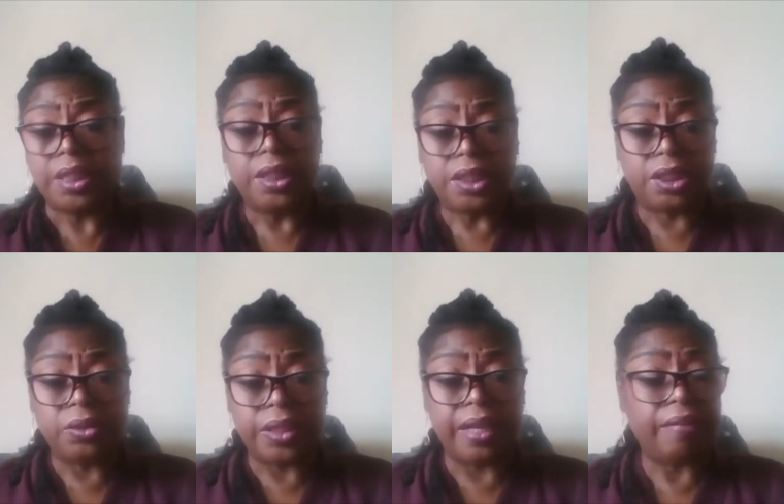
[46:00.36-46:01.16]
to do
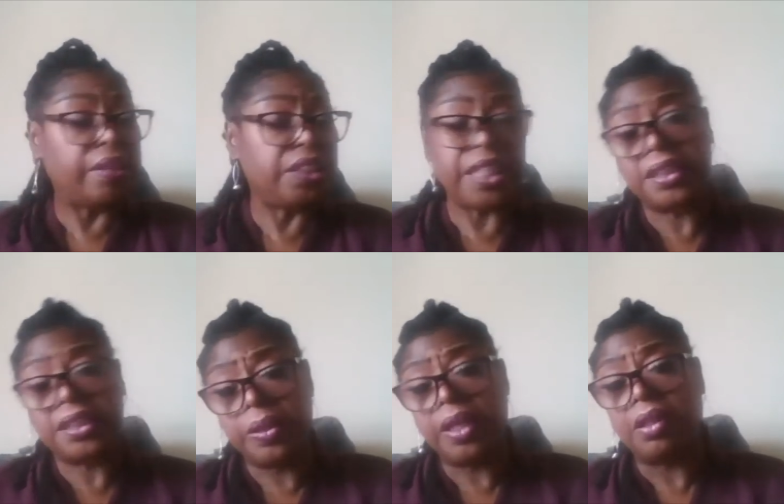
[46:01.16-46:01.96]
that. And yes,
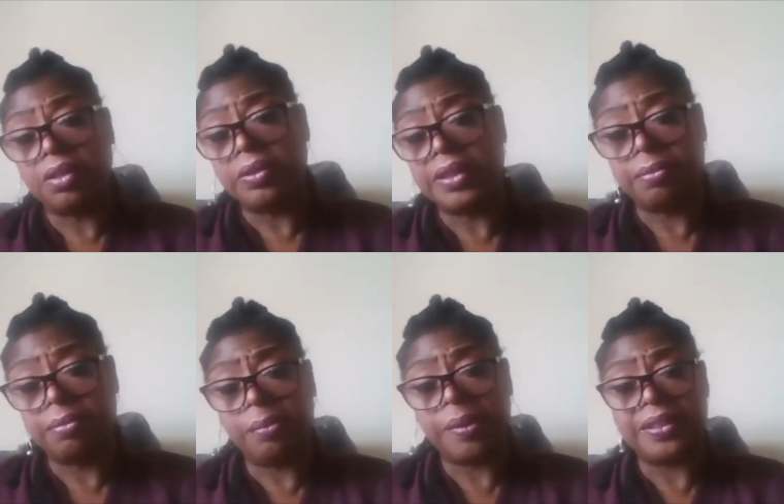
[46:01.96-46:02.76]
we are doing something
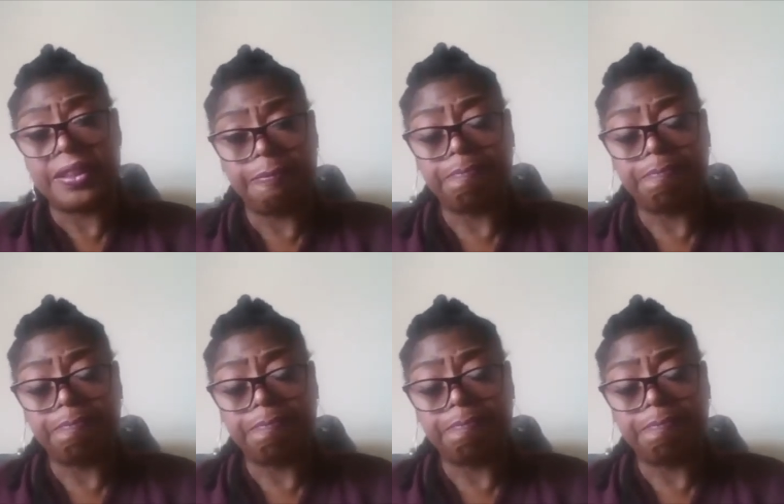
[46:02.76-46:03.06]
about it.